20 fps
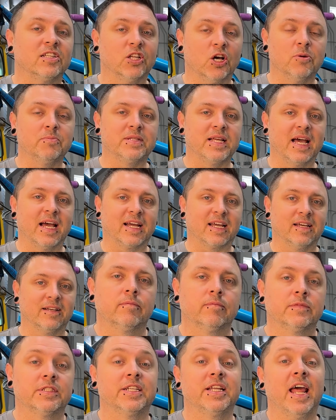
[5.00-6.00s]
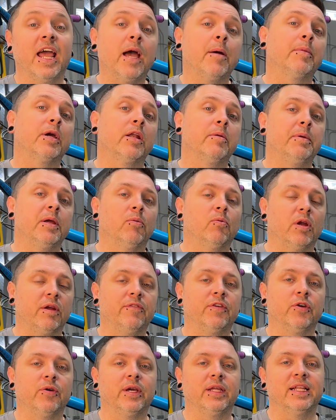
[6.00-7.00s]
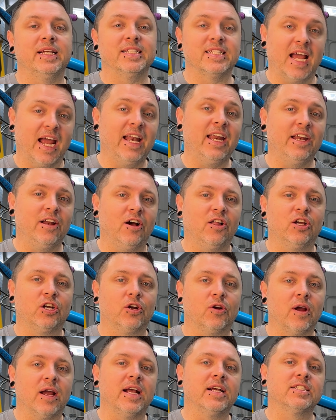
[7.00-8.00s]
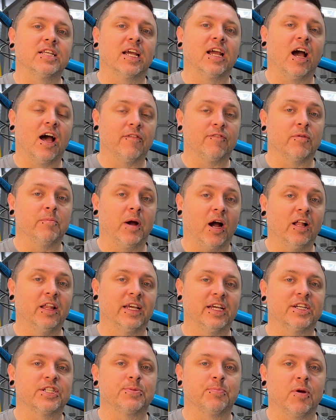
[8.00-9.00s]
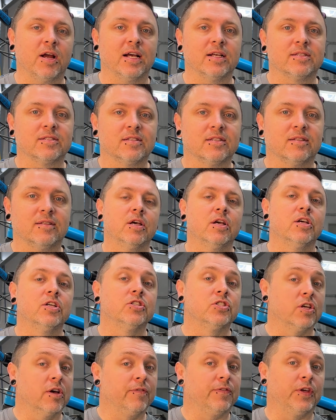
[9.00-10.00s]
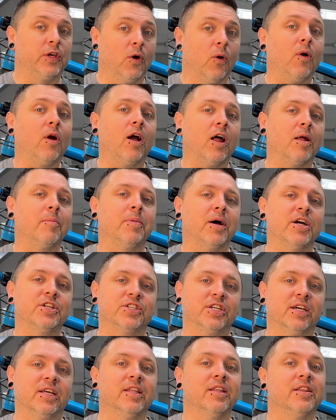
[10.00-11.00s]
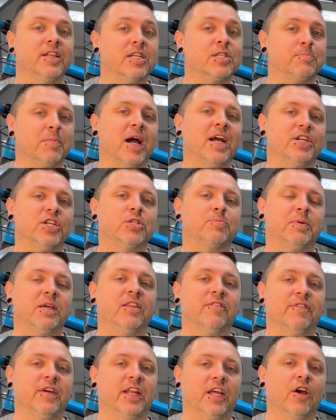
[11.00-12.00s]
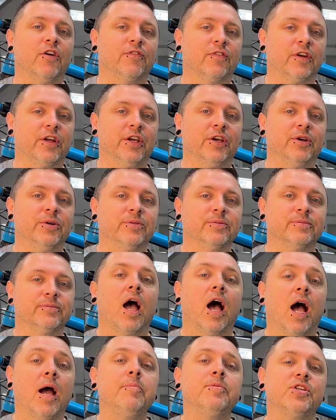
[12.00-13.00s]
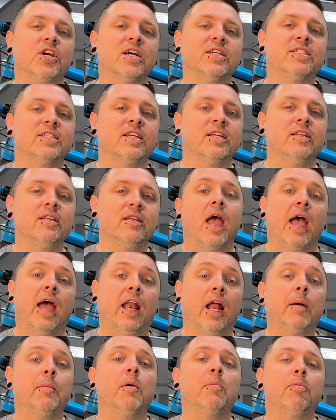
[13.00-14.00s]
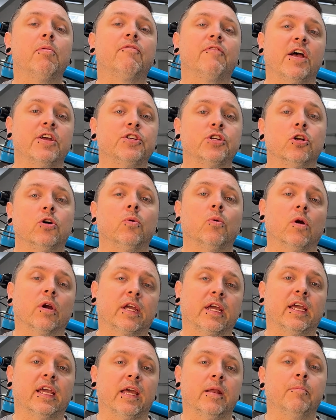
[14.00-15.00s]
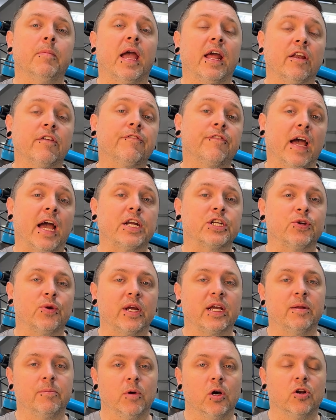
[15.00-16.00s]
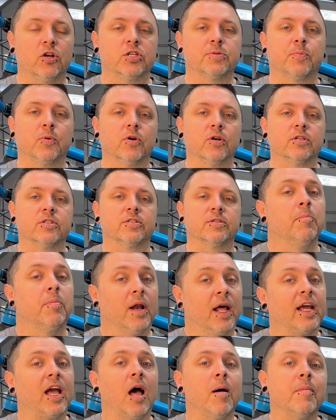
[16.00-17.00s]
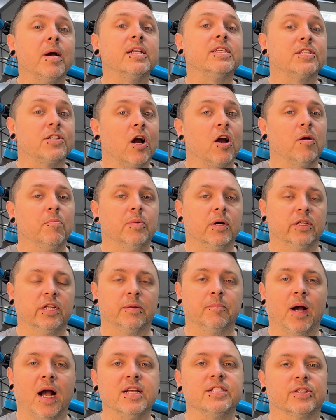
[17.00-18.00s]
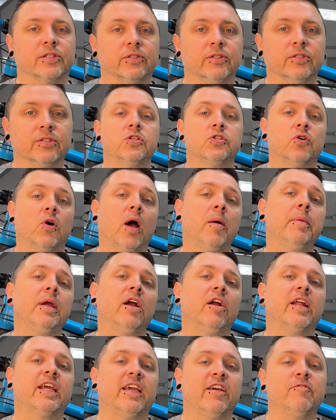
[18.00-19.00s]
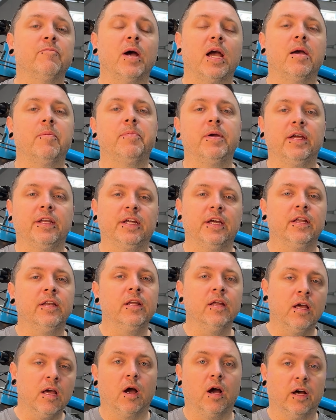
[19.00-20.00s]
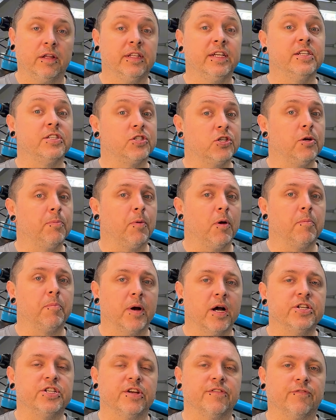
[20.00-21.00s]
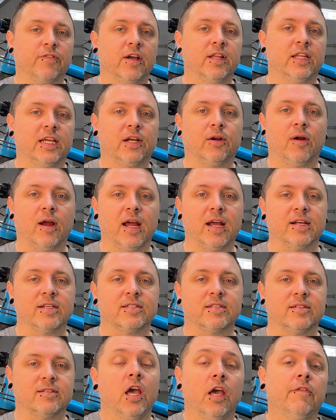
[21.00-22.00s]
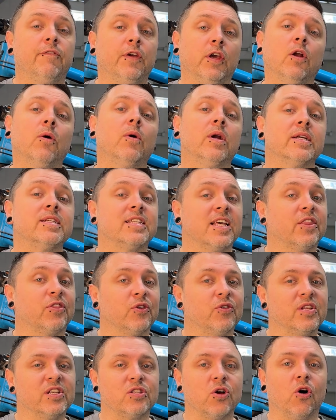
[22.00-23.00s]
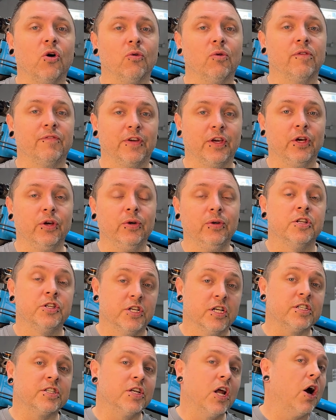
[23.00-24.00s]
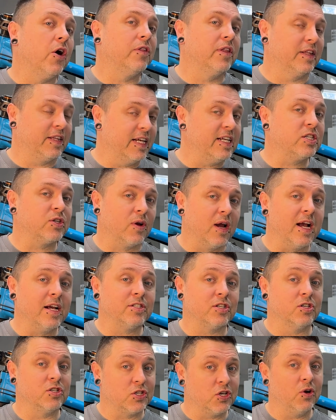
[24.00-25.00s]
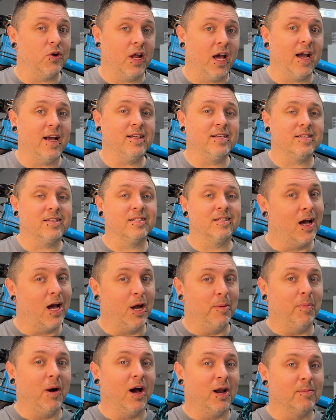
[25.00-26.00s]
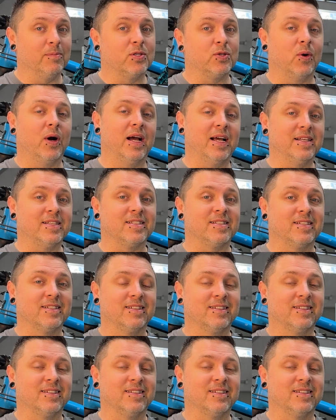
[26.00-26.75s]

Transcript: Loam Tech. Today I'm going to be reviewing these $80 cranks I got from AliExpress. So if you're on a budget, this might just be the video for you. I'm Justin, and I'm a professional working in manufacturing and motorsports, but I got my start building bicycles, so I'm here to give my opinion on these super budget-friendly cranks. If you don't want to sit through this whole review, just know that these cranks are so nice, I bought them twice.